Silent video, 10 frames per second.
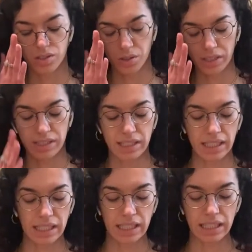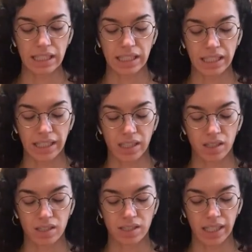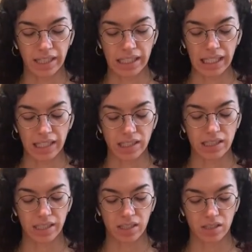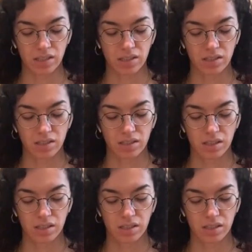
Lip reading: Noticing the inhales and the exhales.